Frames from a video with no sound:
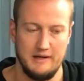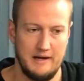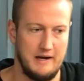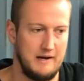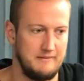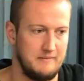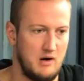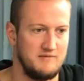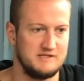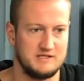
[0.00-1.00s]
Um,
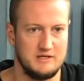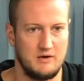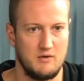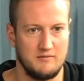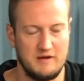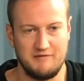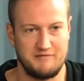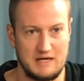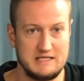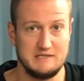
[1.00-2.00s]
obviously, you know,
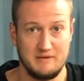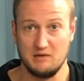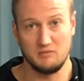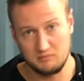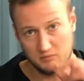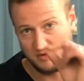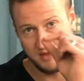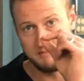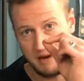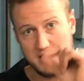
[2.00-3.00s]
if I need to be
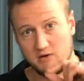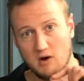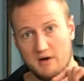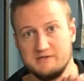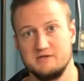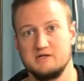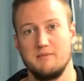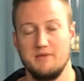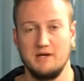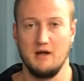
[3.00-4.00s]
within microns or
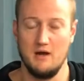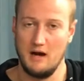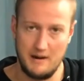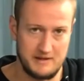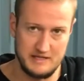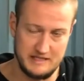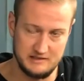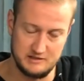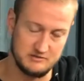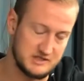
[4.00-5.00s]
something, I'm going to
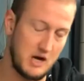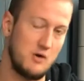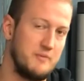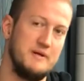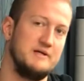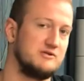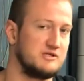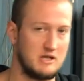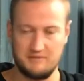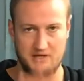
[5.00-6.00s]
need to use dowel pins or
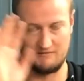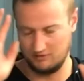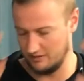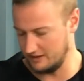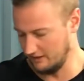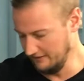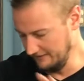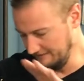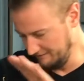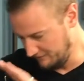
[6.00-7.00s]
something of the like.
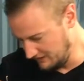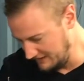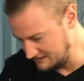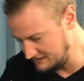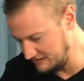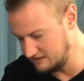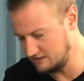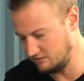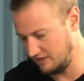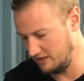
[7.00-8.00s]
But this is the
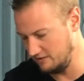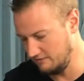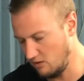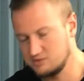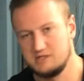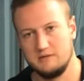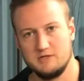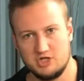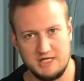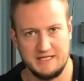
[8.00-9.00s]
easiest way to do most of your
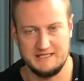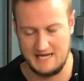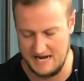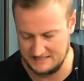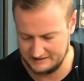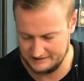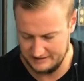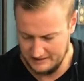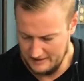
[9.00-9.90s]
machining tasks.